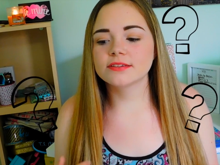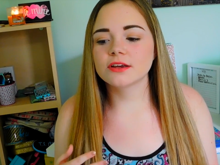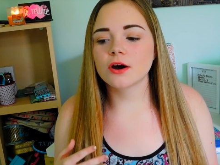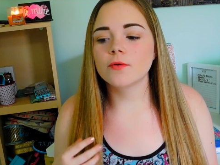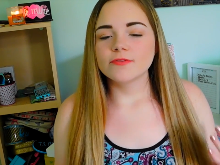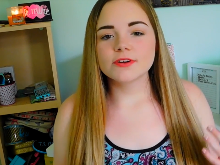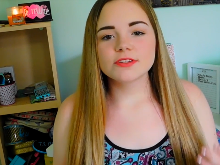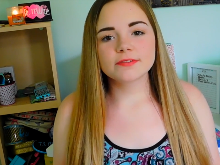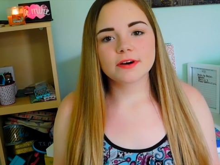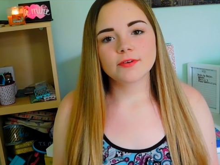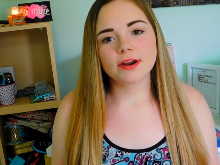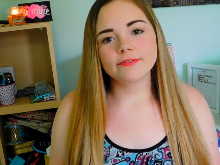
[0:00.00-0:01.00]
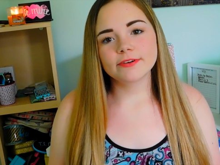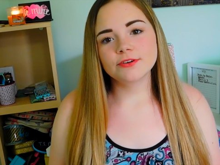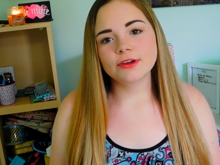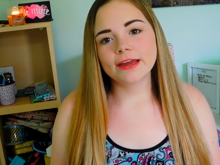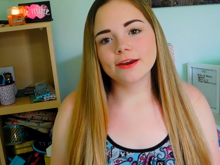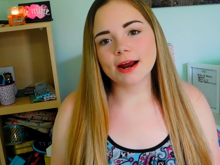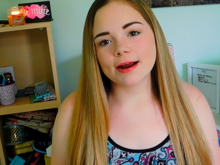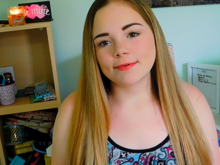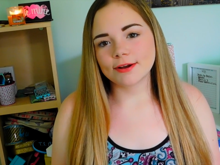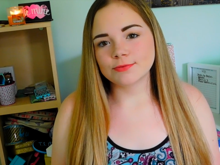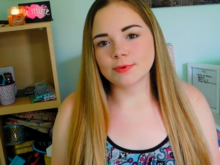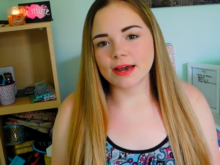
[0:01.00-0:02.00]
So first of all, whenever you get your
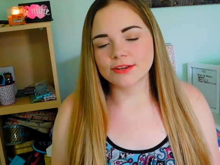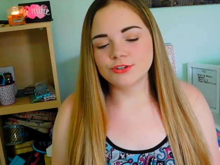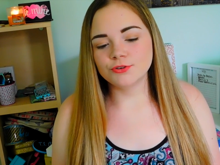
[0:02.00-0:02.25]
eyebrows waxed,